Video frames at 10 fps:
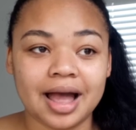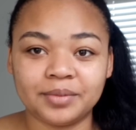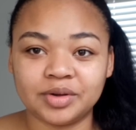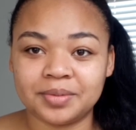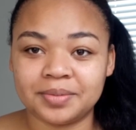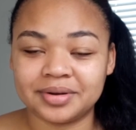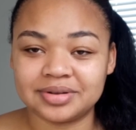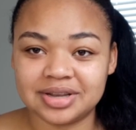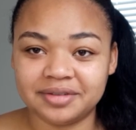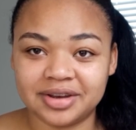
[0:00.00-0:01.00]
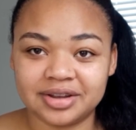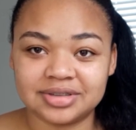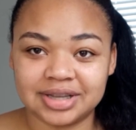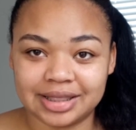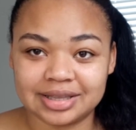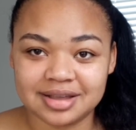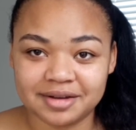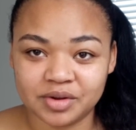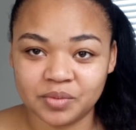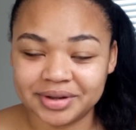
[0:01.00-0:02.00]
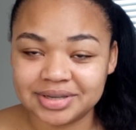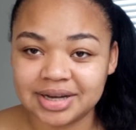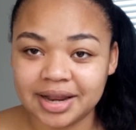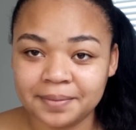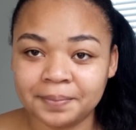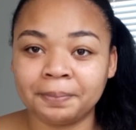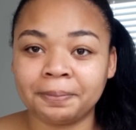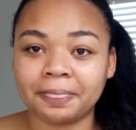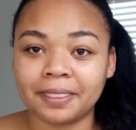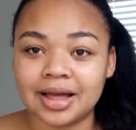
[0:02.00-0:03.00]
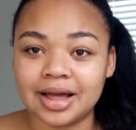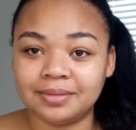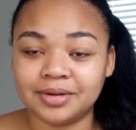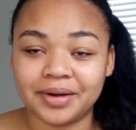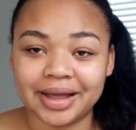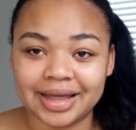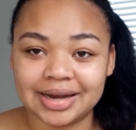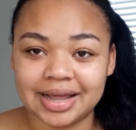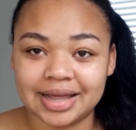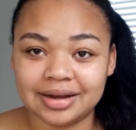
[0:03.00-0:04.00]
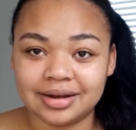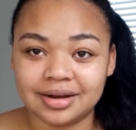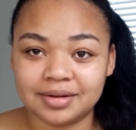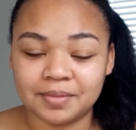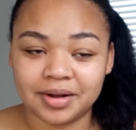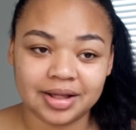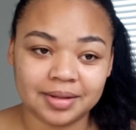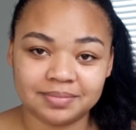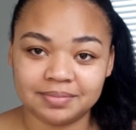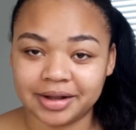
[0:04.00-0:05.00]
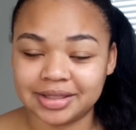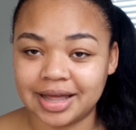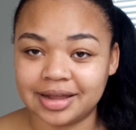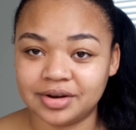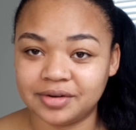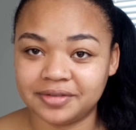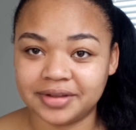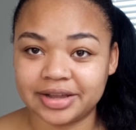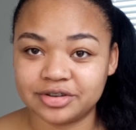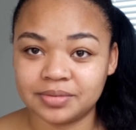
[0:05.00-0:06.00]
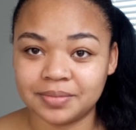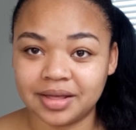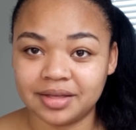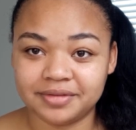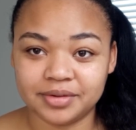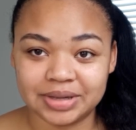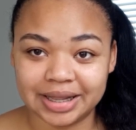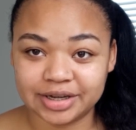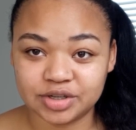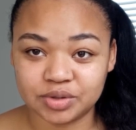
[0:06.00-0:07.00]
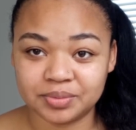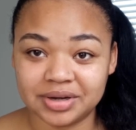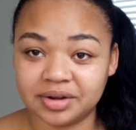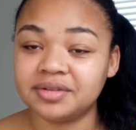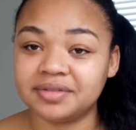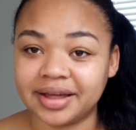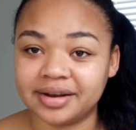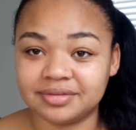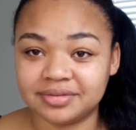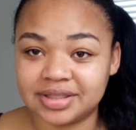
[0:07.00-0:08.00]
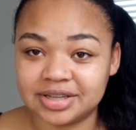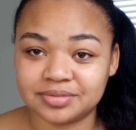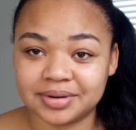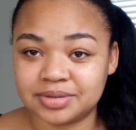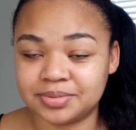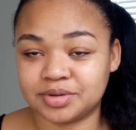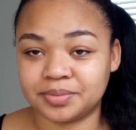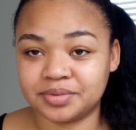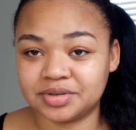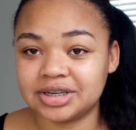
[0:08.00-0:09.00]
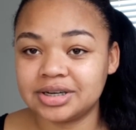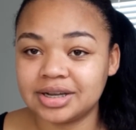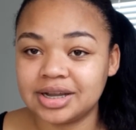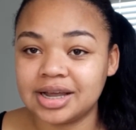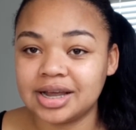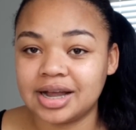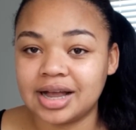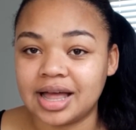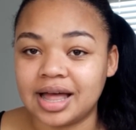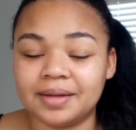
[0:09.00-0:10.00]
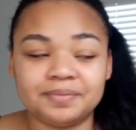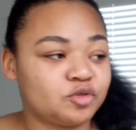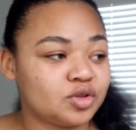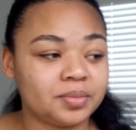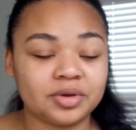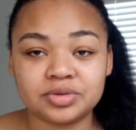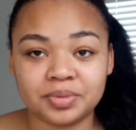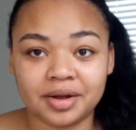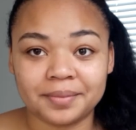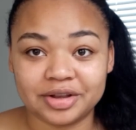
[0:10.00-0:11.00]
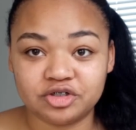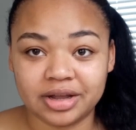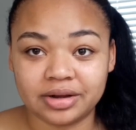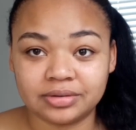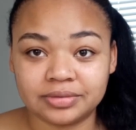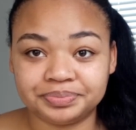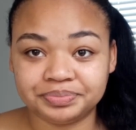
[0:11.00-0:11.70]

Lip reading: I'm going to be posting videos like this every Wednesday. Go ahead and mark that notification bell if you would like to be notified of when these recipes are posted. For the most part, my channel